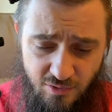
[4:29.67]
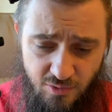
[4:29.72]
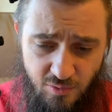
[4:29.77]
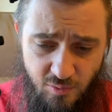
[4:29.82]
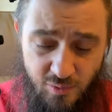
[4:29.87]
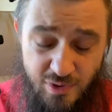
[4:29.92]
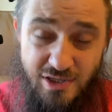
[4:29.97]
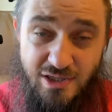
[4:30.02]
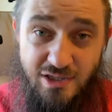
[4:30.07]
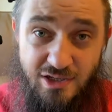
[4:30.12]

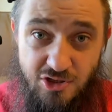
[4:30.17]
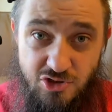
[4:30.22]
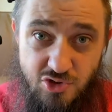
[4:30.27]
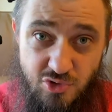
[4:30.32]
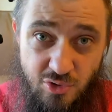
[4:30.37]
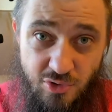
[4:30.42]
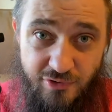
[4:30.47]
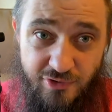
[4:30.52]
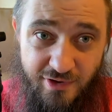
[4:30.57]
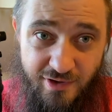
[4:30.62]
We can
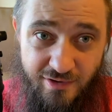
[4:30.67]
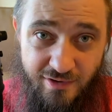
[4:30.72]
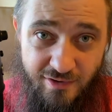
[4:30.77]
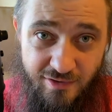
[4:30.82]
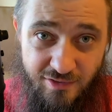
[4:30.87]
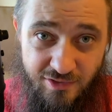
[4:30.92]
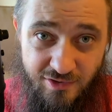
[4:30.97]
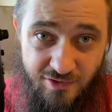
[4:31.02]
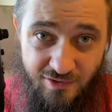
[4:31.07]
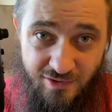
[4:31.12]
control
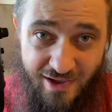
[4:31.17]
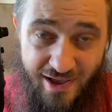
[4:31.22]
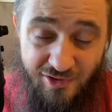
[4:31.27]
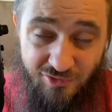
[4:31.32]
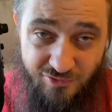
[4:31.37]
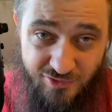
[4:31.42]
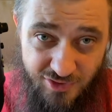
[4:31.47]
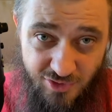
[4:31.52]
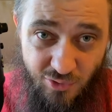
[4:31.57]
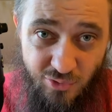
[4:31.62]
the
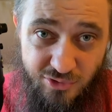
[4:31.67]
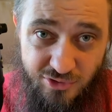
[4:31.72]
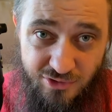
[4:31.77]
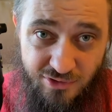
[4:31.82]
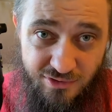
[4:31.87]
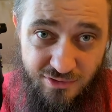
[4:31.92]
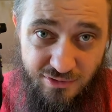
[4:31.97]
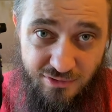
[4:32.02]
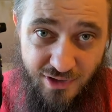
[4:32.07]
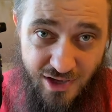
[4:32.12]

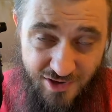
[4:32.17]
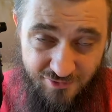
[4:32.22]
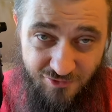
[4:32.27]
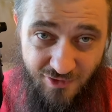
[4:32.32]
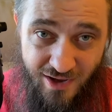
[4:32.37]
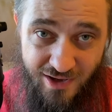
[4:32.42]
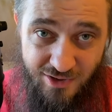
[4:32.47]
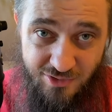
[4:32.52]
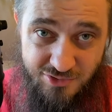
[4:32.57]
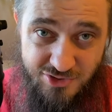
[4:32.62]
alveolar
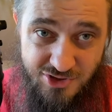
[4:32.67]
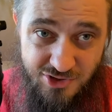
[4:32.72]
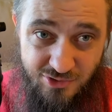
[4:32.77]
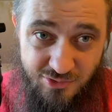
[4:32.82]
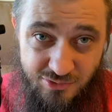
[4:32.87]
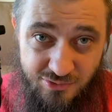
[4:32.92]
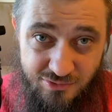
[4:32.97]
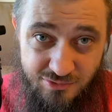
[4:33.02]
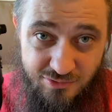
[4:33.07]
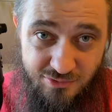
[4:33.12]

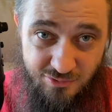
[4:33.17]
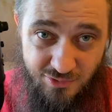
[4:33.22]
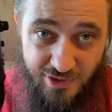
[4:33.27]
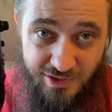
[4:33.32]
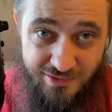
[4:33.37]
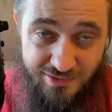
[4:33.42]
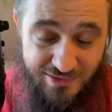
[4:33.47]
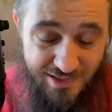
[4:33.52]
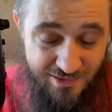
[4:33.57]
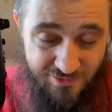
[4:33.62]
FiO2,
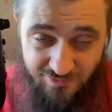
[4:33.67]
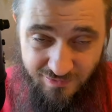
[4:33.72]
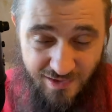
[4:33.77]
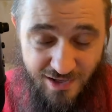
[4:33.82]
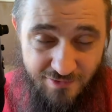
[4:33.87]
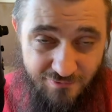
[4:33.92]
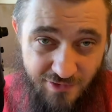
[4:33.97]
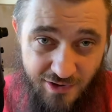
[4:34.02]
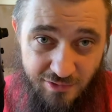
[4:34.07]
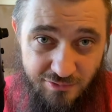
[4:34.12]
right? That's the
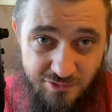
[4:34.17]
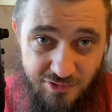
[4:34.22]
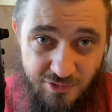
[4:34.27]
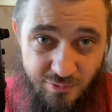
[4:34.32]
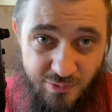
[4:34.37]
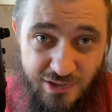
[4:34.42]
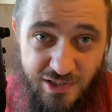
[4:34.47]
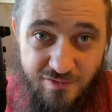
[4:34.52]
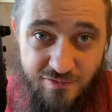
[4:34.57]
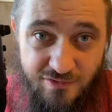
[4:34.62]
FiO2
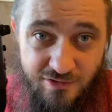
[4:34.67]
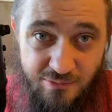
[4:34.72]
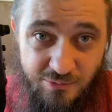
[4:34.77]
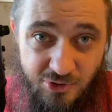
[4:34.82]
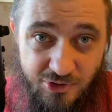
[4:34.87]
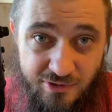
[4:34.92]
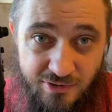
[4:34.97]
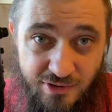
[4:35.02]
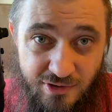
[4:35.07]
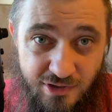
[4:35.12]
we give
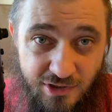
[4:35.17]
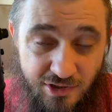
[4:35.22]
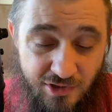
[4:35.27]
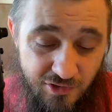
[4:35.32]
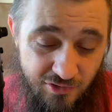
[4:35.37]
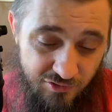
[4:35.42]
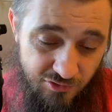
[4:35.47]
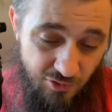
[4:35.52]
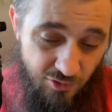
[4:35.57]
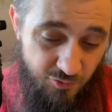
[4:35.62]
someone.
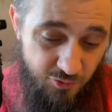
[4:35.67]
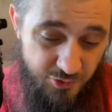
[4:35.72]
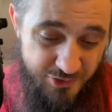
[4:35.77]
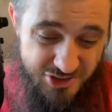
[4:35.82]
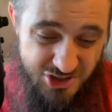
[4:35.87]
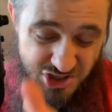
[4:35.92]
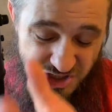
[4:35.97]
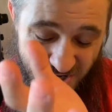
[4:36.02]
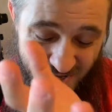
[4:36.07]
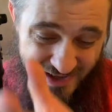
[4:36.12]
So if we
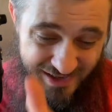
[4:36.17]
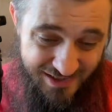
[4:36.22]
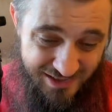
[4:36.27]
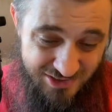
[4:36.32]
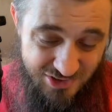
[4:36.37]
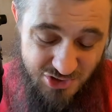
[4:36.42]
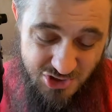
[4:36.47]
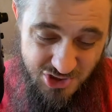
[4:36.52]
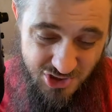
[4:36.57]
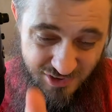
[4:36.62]

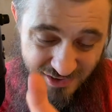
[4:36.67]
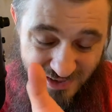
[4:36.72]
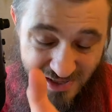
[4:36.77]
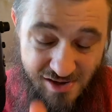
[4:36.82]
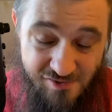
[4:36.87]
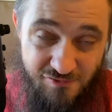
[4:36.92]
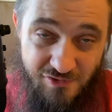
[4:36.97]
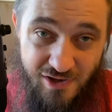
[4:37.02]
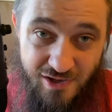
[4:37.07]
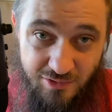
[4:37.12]
change the
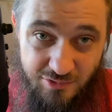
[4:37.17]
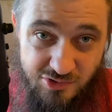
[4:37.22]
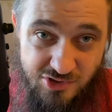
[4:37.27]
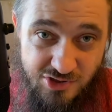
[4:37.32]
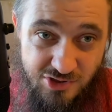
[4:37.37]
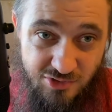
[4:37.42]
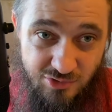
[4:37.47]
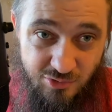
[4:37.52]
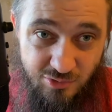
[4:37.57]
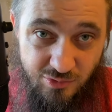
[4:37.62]

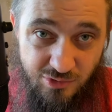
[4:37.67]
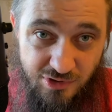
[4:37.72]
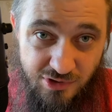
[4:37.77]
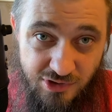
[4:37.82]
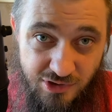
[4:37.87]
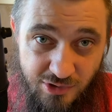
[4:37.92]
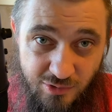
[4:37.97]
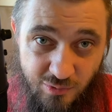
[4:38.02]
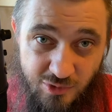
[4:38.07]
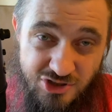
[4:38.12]
FiO2,
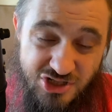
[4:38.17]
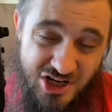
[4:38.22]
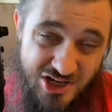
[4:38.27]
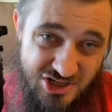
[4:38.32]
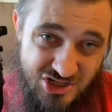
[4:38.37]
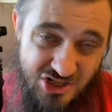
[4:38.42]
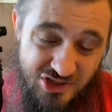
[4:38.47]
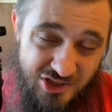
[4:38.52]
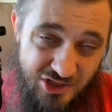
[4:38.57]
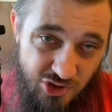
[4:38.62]
we're
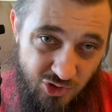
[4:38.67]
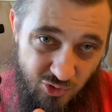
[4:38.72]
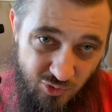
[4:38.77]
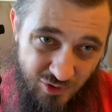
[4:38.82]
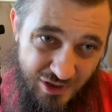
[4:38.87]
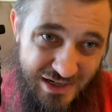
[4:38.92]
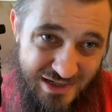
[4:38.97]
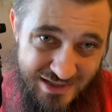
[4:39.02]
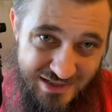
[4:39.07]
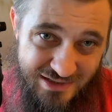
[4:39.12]
changing the
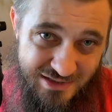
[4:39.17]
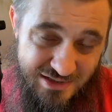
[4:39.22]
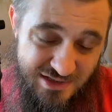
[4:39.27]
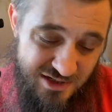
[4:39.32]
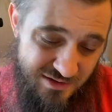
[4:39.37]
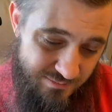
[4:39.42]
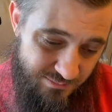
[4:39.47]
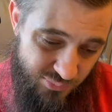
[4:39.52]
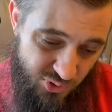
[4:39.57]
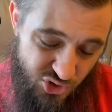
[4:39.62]

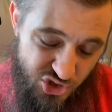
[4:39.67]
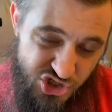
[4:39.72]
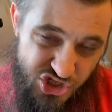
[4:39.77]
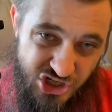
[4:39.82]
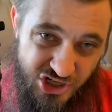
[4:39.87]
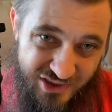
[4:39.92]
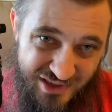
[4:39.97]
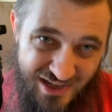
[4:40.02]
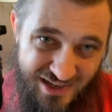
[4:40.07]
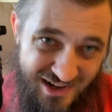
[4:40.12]
gradient,
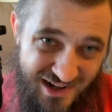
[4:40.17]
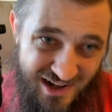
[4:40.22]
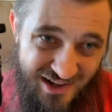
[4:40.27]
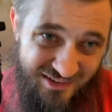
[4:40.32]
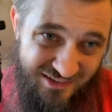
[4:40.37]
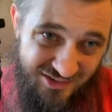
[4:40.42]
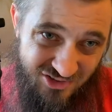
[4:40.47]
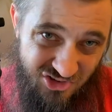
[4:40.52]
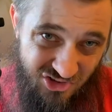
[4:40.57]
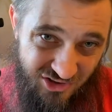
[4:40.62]
pushing that
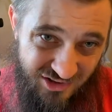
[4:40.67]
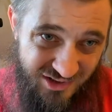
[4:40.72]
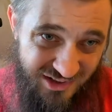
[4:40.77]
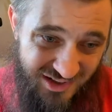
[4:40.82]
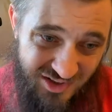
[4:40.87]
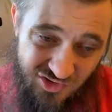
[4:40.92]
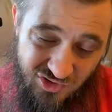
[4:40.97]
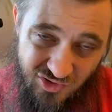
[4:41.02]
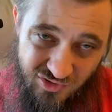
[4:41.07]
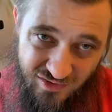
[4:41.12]
oxygen
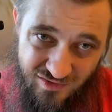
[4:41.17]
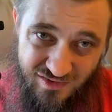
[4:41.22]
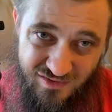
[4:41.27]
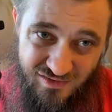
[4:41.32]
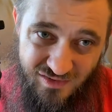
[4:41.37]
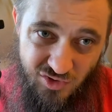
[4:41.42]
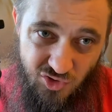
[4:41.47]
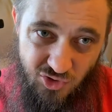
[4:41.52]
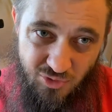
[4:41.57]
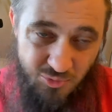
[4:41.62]
into the
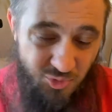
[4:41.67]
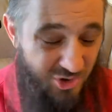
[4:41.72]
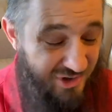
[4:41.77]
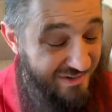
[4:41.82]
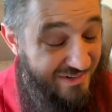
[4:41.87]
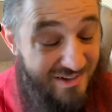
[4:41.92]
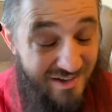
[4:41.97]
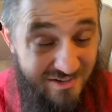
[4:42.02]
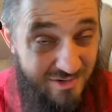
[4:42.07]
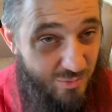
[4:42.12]
serum where
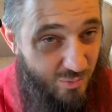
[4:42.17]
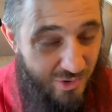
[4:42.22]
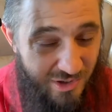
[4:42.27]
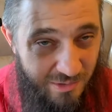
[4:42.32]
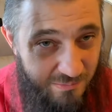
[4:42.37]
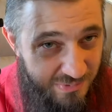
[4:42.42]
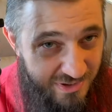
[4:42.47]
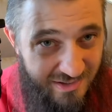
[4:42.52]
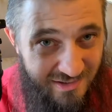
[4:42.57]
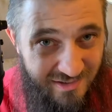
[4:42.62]
it doesn't want to
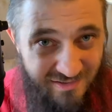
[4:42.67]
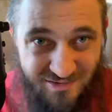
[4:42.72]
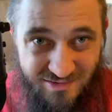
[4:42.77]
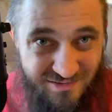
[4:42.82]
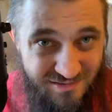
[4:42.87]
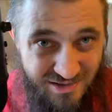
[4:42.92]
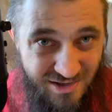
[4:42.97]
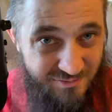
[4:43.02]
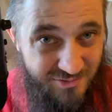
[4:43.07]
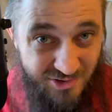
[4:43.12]
be because
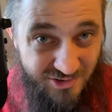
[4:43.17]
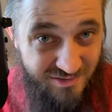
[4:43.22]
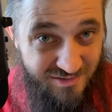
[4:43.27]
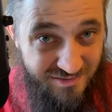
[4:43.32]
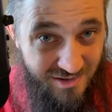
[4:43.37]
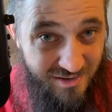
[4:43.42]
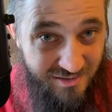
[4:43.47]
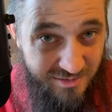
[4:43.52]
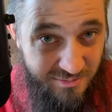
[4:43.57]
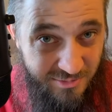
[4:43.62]
it's not very
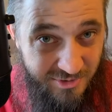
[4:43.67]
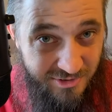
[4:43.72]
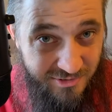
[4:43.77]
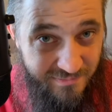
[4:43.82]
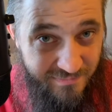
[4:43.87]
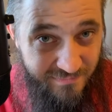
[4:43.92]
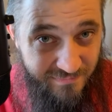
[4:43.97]
soluble.